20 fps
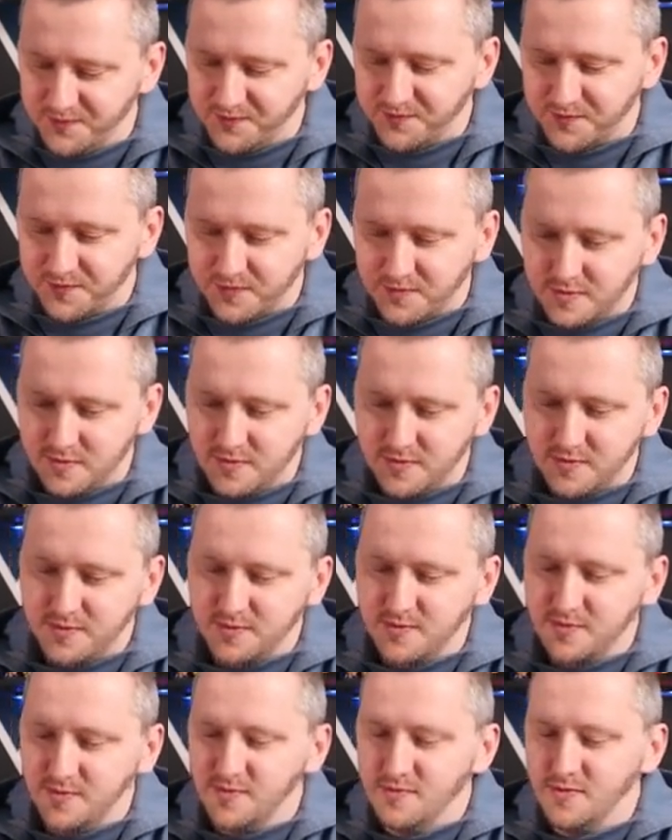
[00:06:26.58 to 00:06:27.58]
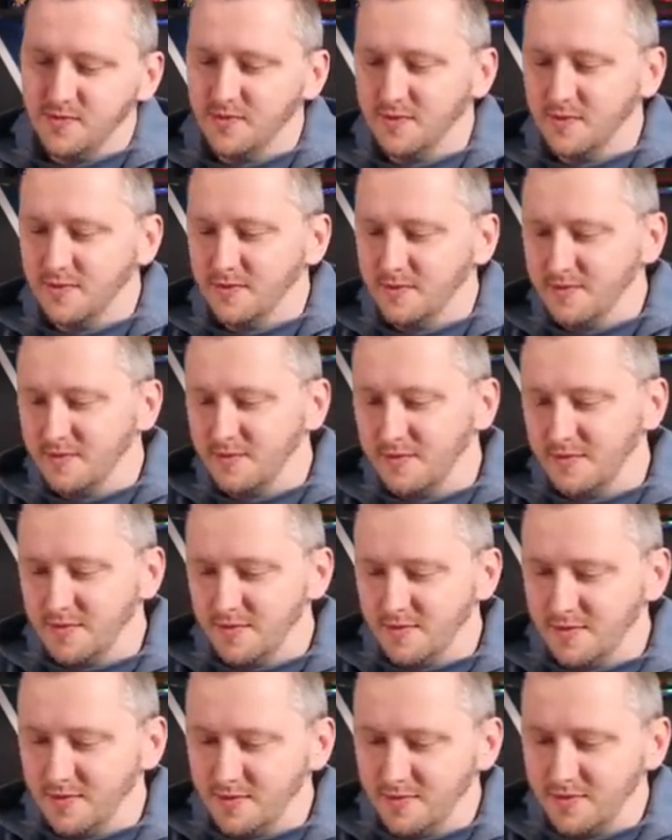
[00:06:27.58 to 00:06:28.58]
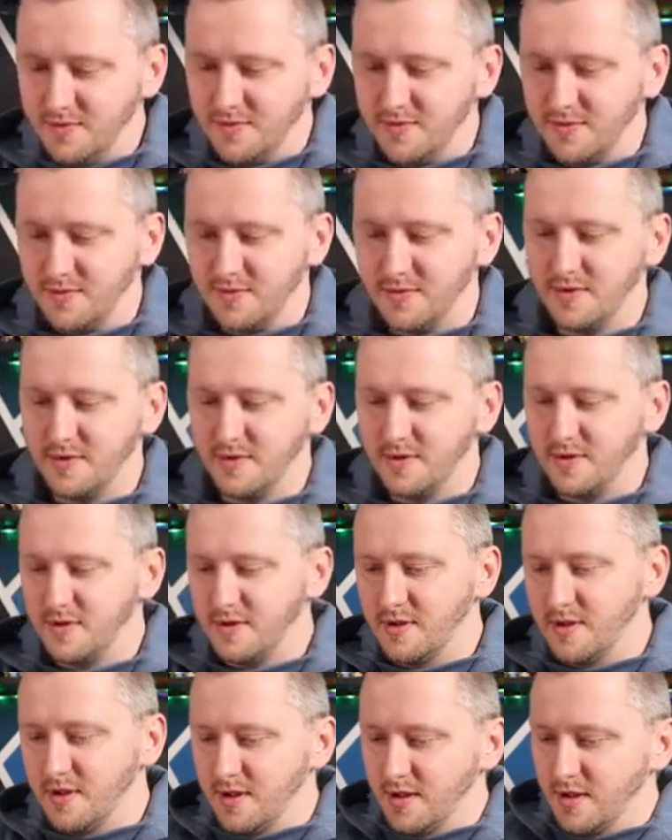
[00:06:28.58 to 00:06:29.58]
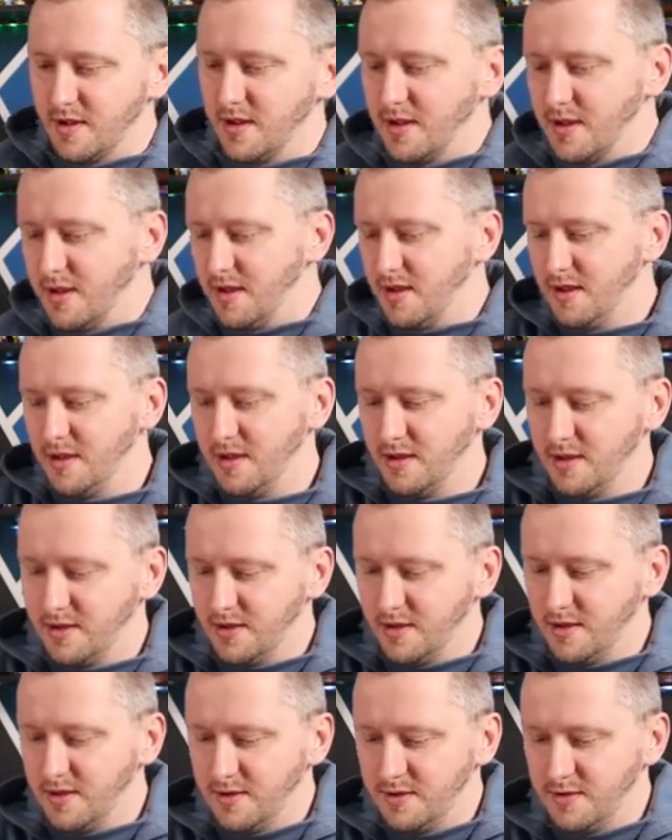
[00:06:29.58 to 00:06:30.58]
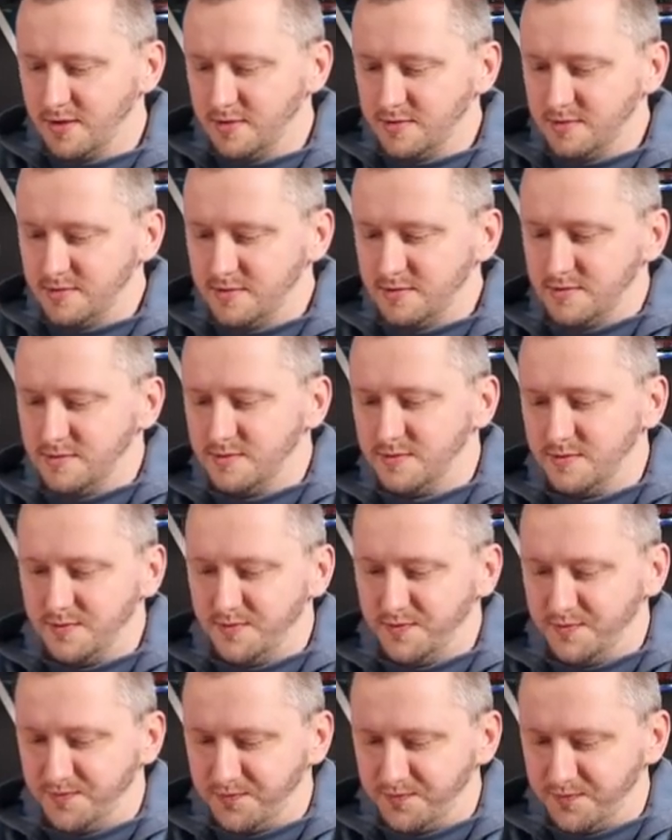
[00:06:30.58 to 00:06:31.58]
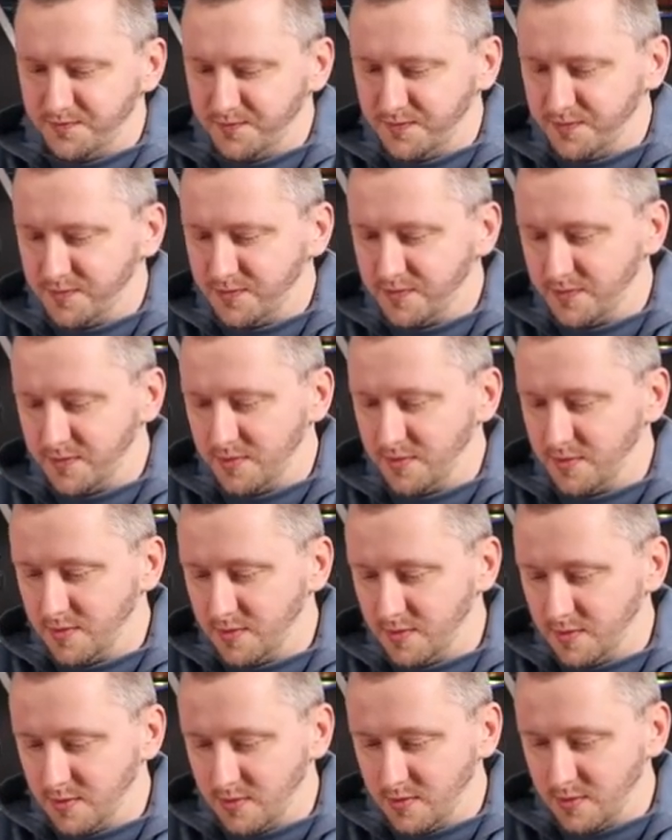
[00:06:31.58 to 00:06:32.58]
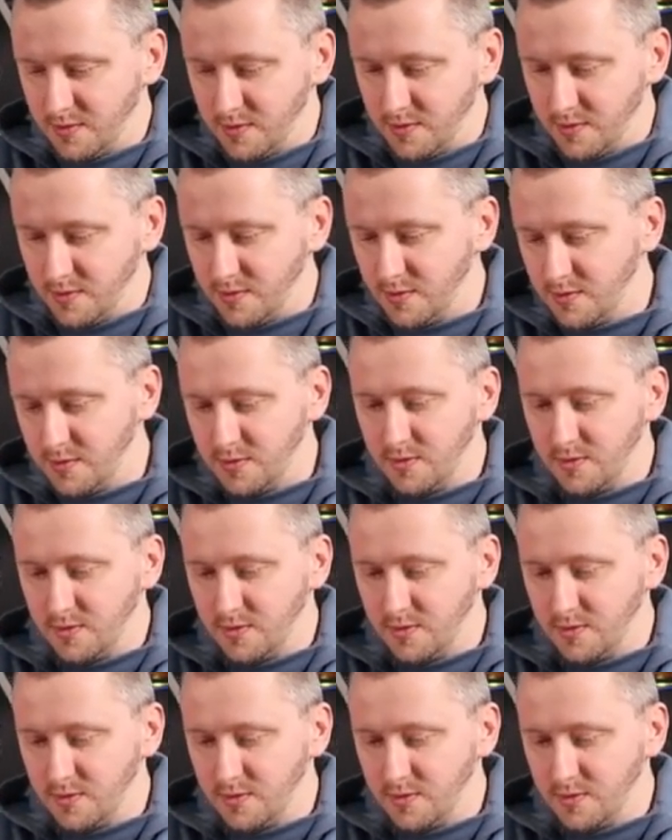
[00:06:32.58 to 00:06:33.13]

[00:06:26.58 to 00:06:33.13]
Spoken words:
No one is speaking in this clip.